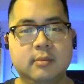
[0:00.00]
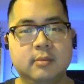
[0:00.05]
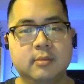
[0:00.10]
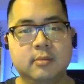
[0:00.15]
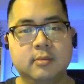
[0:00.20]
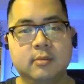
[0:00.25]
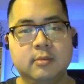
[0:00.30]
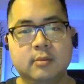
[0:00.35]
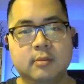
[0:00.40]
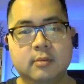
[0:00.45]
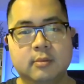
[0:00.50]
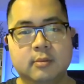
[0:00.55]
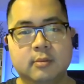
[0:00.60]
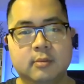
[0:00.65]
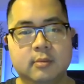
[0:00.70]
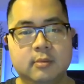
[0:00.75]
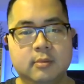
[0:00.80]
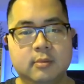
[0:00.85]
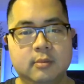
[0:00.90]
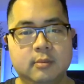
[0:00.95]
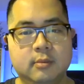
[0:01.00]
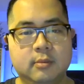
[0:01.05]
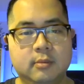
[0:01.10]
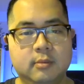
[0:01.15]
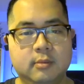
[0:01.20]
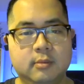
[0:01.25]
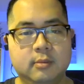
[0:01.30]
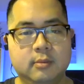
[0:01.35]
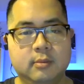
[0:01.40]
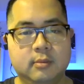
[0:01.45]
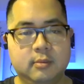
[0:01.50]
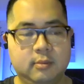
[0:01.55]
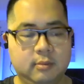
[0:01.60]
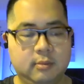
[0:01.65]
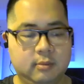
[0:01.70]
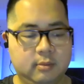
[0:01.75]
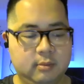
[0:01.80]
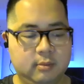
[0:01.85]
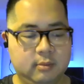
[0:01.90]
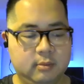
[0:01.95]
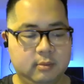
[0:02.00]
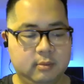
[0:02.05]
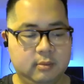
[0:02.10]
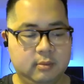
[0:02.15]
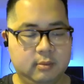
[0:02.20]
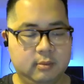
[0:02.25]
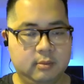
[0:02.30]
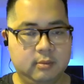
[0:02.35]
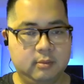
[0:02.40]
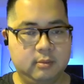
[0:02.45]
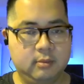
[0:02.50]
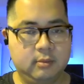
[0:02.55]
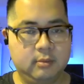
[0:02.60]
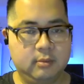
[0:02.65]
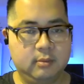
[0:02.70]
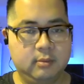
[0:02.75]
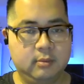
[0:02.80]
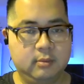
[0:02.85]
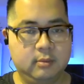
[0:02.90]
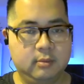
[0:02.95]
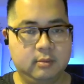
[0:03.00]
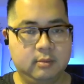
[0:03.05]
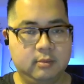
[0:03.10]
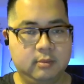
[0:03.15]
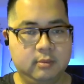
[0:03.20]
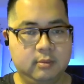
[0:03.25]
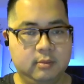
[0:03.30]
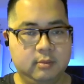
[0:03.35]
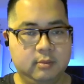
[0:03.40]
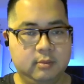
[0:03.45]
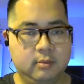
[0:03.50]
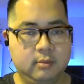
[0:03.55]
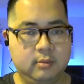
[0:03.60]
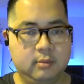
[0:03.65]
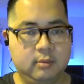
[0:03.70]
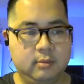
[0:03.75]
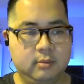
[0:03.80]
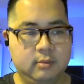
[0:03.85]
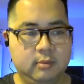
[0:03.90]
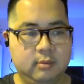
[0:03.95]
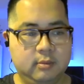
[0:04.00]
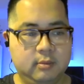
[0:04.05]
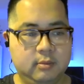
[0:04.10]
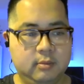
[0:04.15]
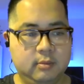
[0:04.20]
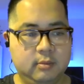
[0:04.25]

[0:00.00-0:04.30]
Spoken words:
[no speech]